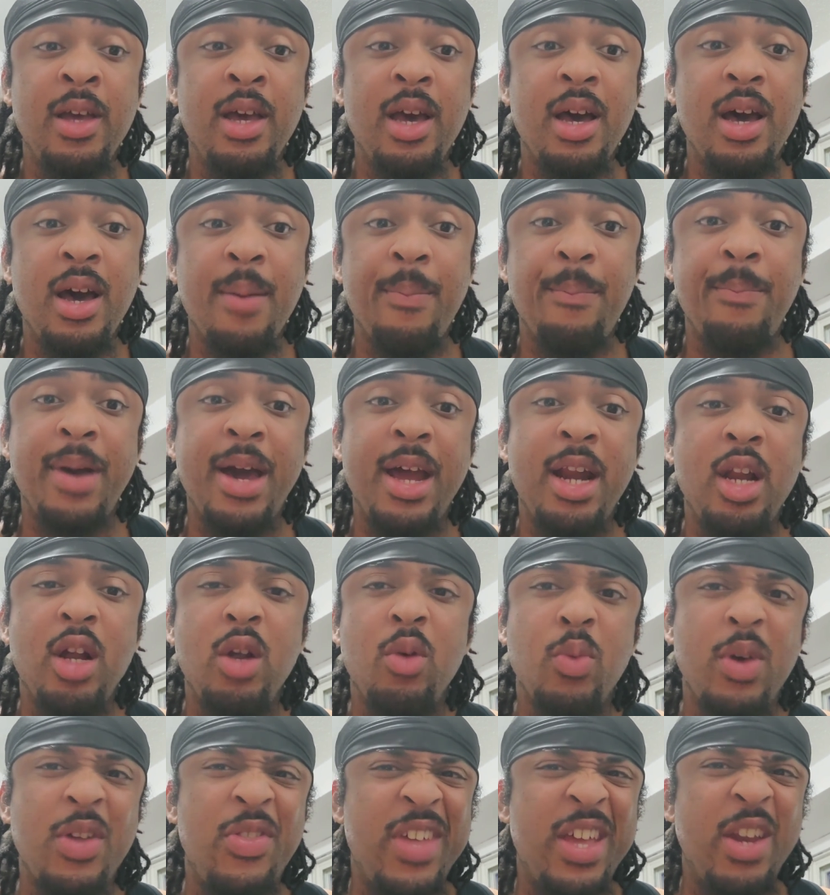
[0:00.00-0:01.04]
better
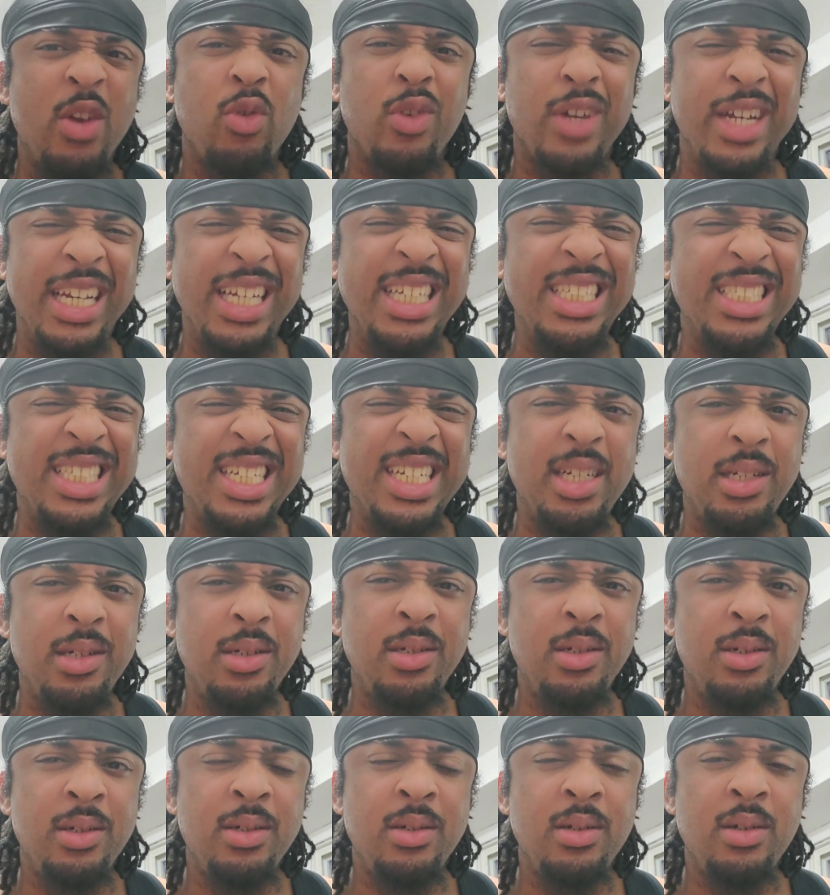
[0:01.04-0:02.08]
within reason.
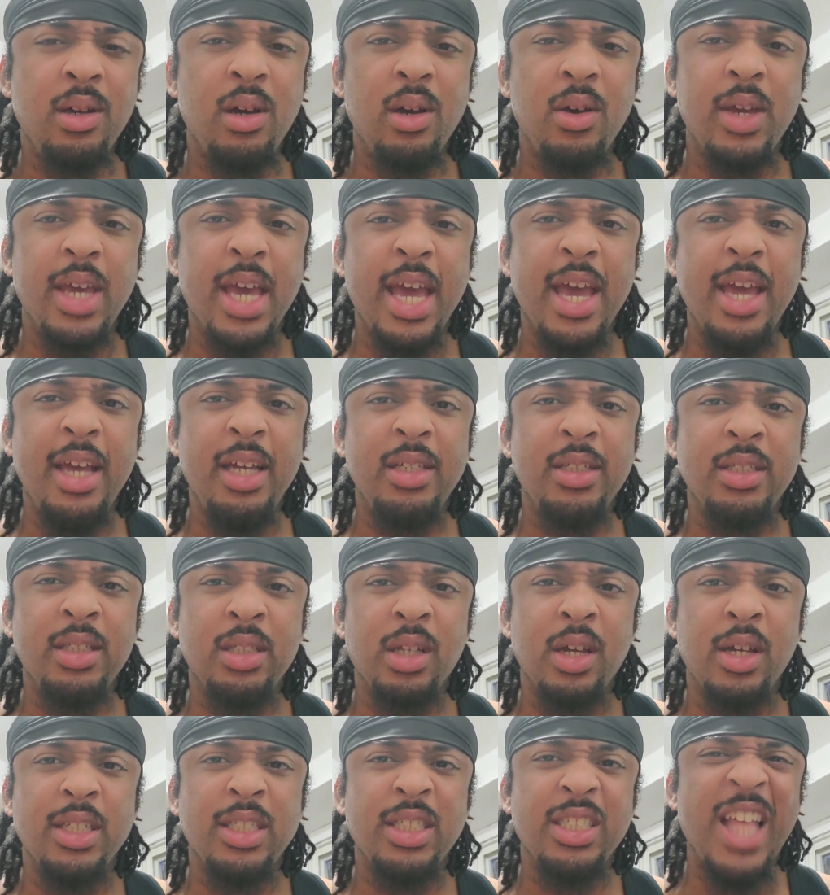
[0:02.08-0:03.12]
Okay, as
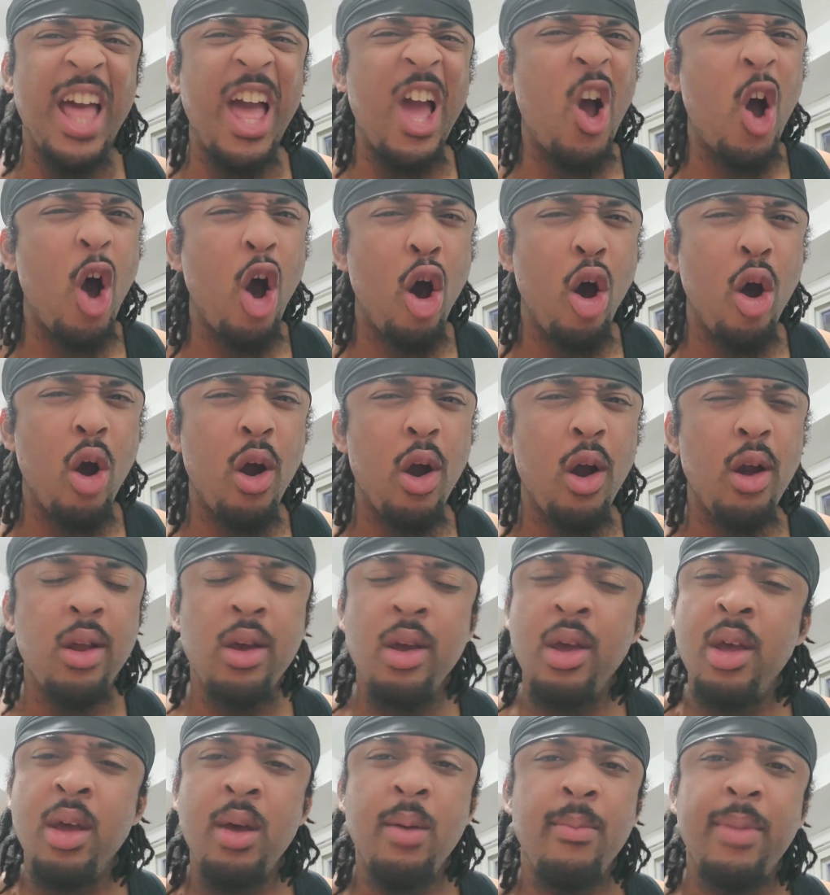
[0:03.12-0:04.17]
long as it's not hard,
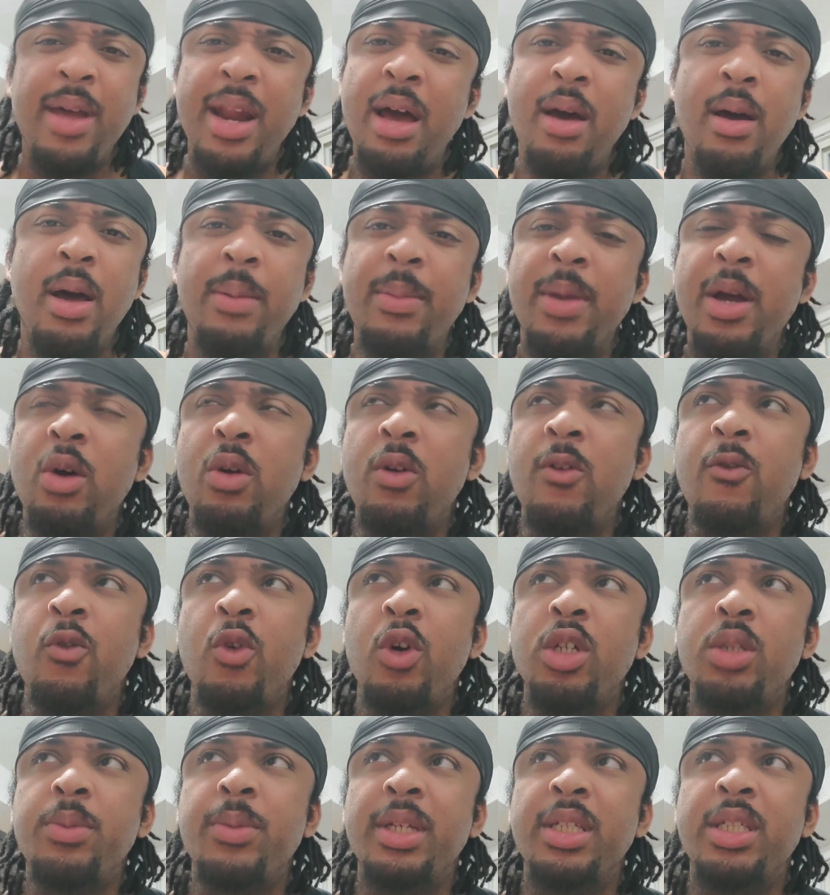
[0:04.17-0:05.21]
but I'm not going to
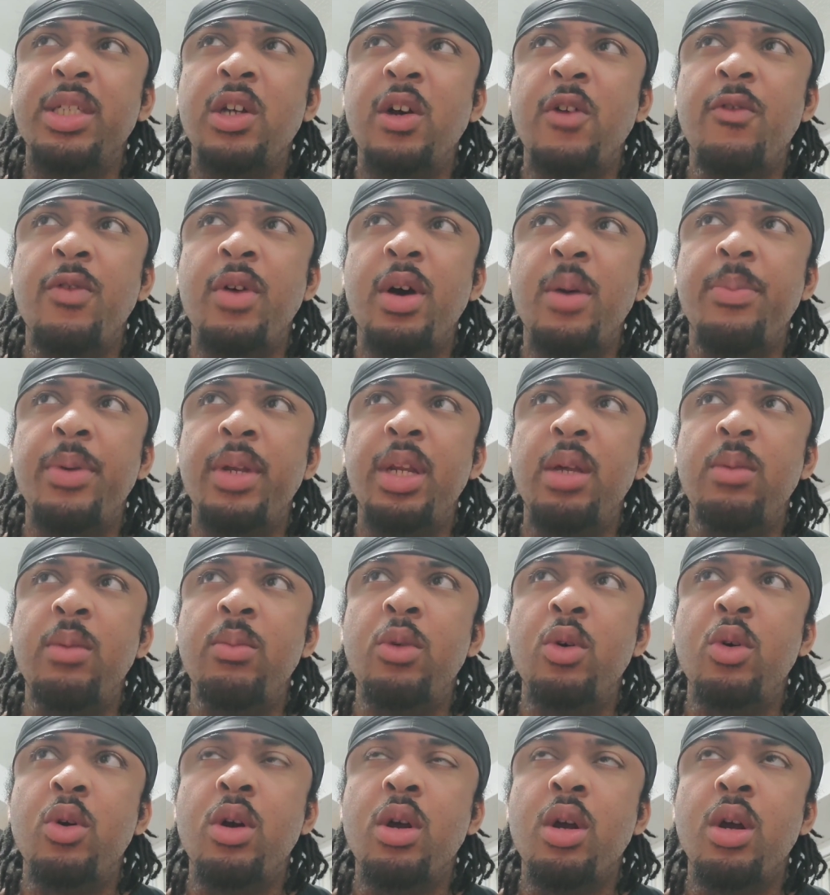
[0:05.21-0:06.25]
force myself up
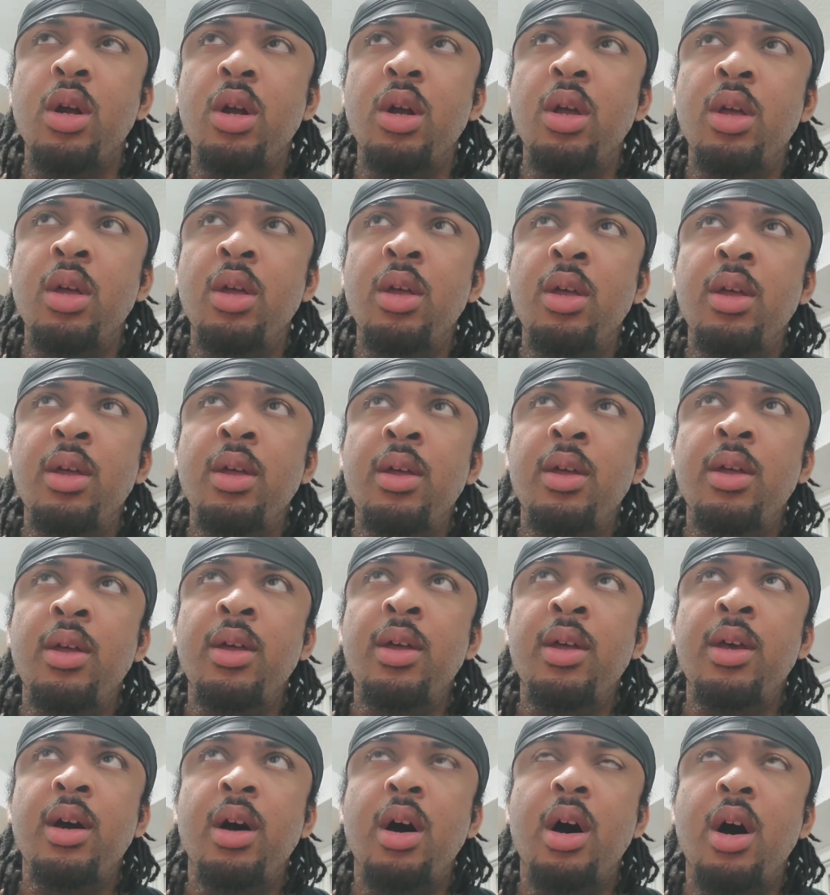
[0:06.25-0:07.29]
anymore.
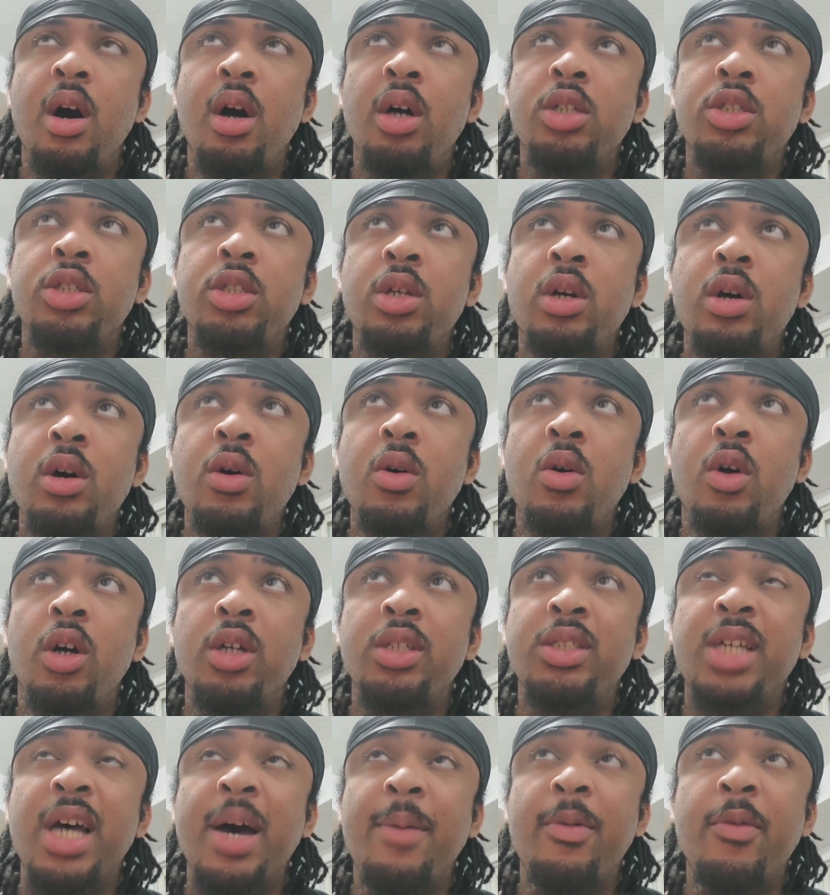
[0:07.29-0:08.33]
Also, on
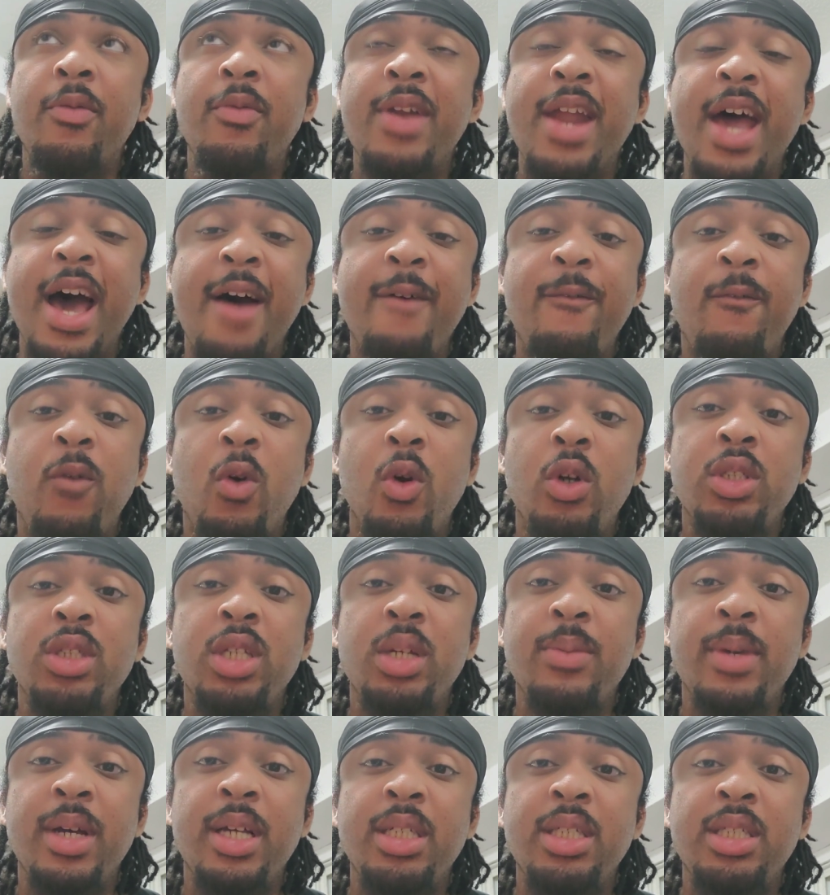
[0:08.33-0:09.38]
top of not forcing
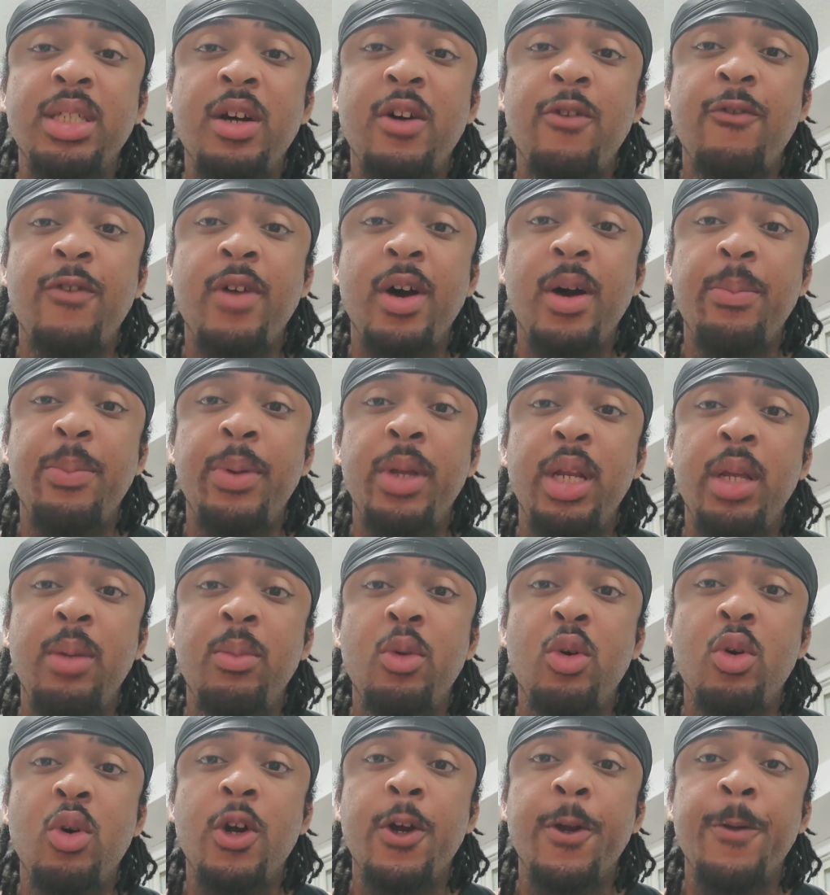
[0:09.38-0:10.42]
myself up
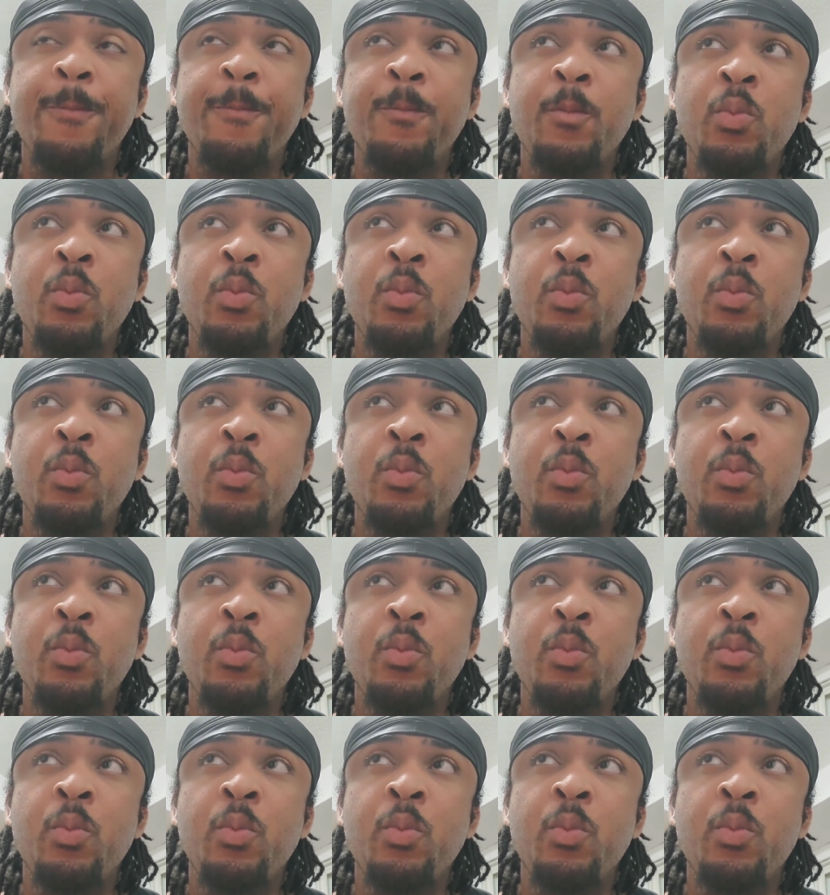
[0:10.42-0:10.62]
anymore,